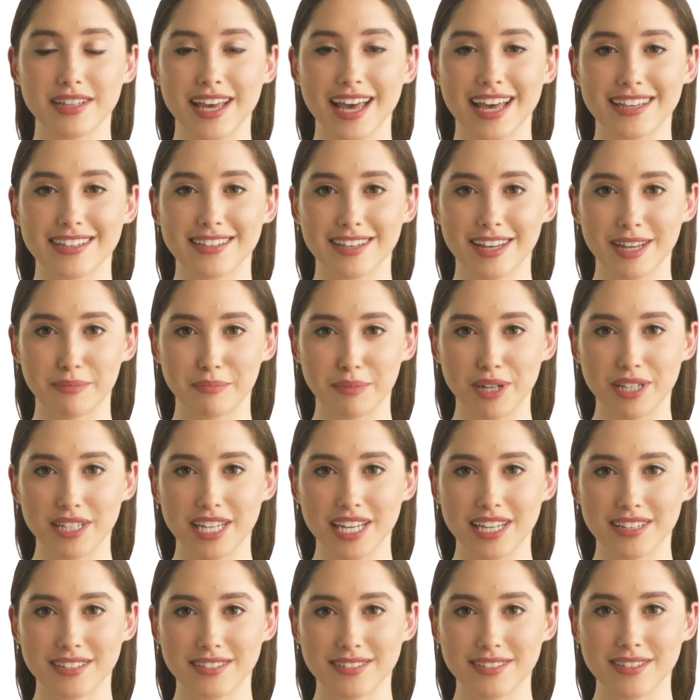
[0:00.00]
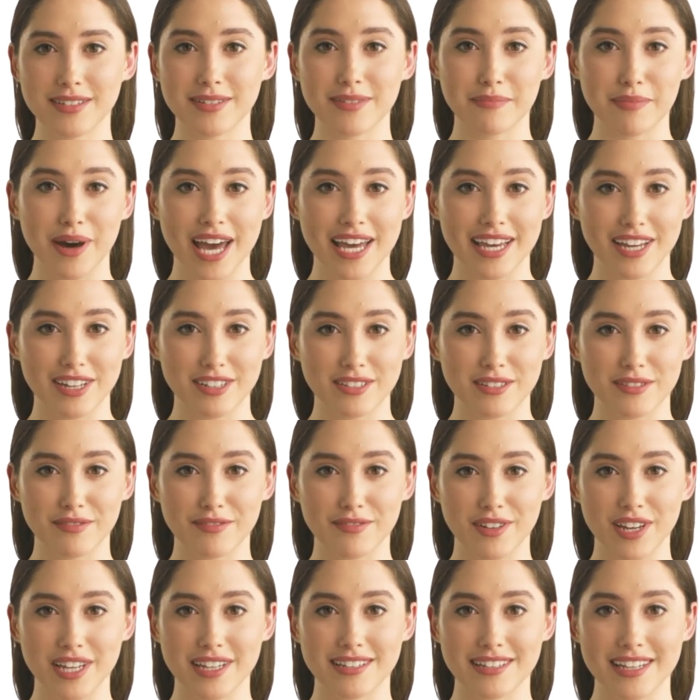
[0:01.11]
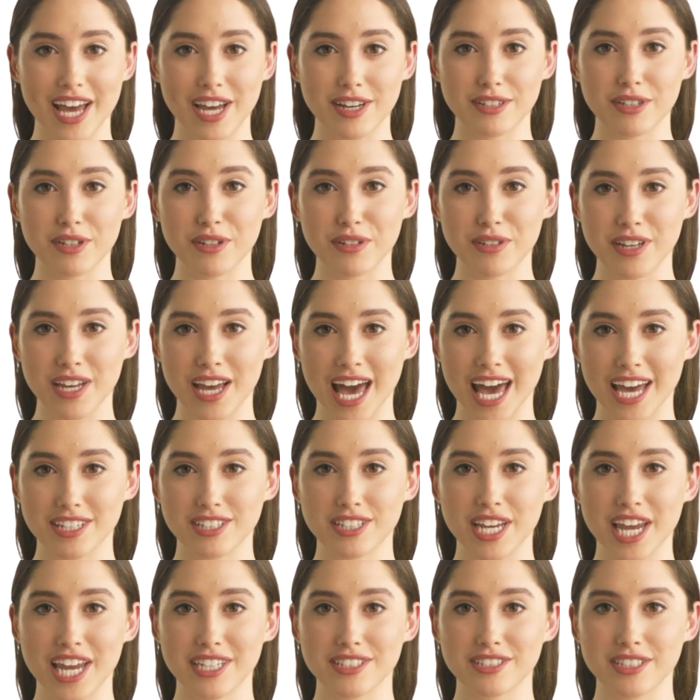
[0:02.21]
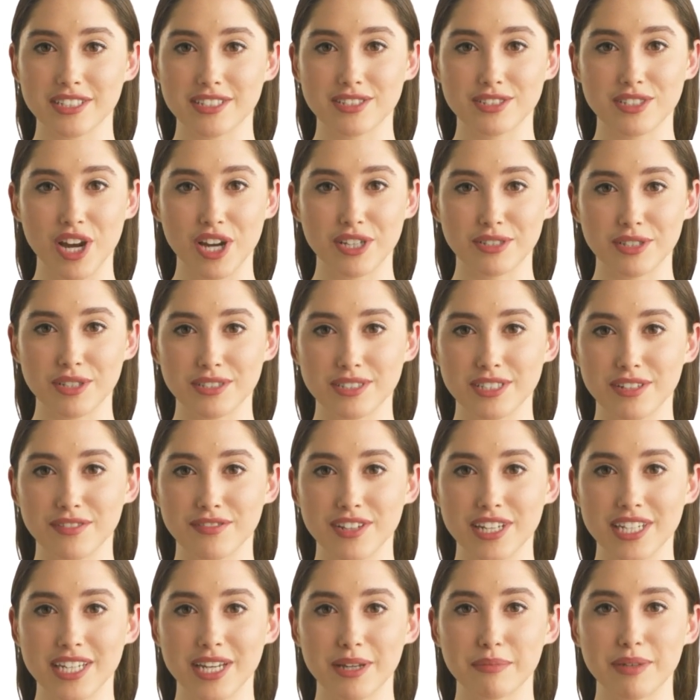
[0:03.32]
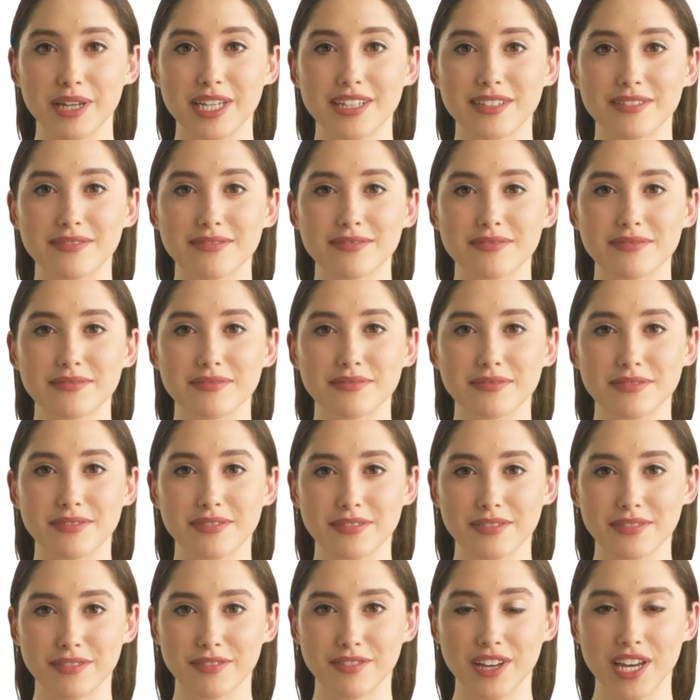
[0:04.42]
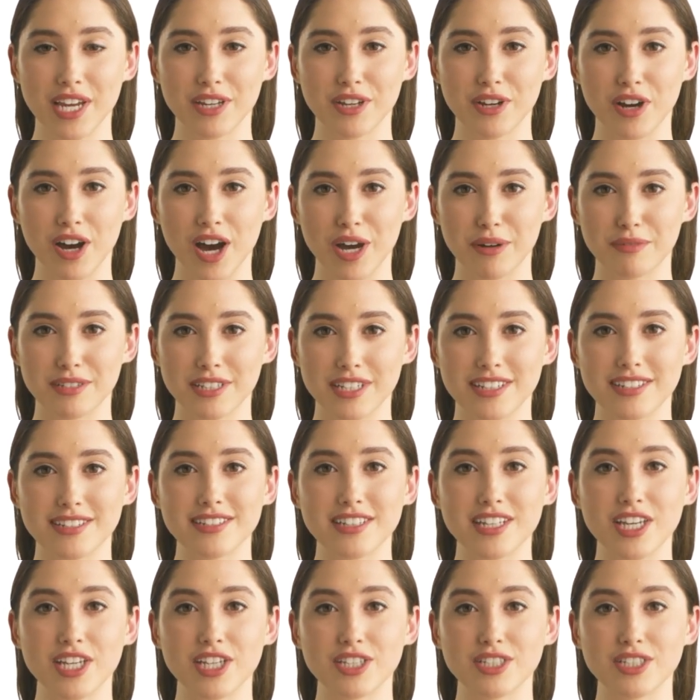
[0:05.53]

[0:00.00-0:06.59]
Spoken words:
Instant bookings. Manage, reschedule, and change instructors conveniently. Vehicle options.